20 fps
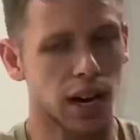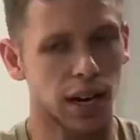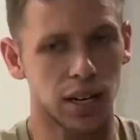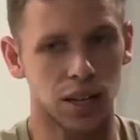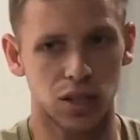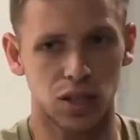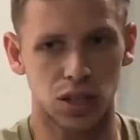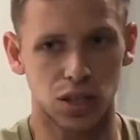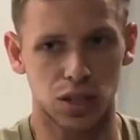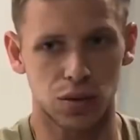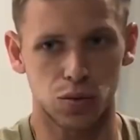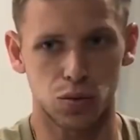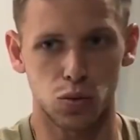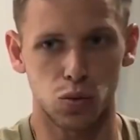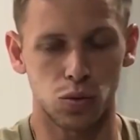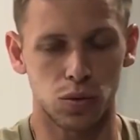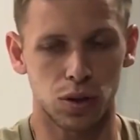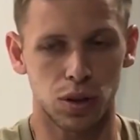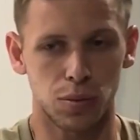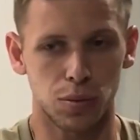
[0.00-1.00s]
could just
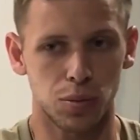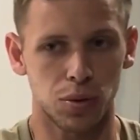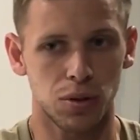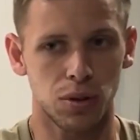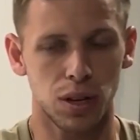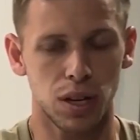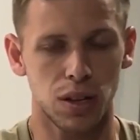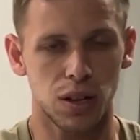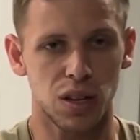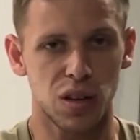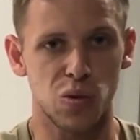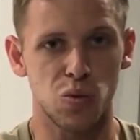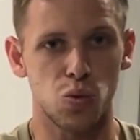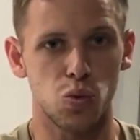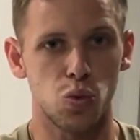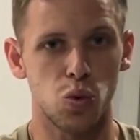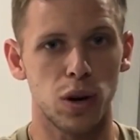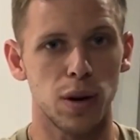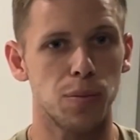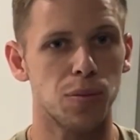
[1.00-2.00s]
completely
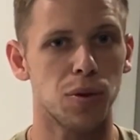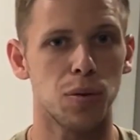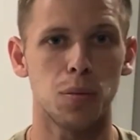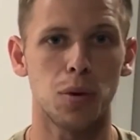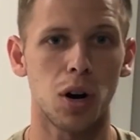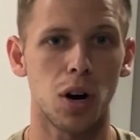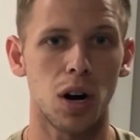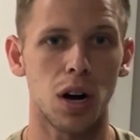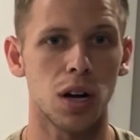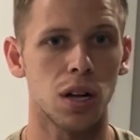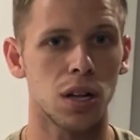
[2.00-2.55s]
rip the ball.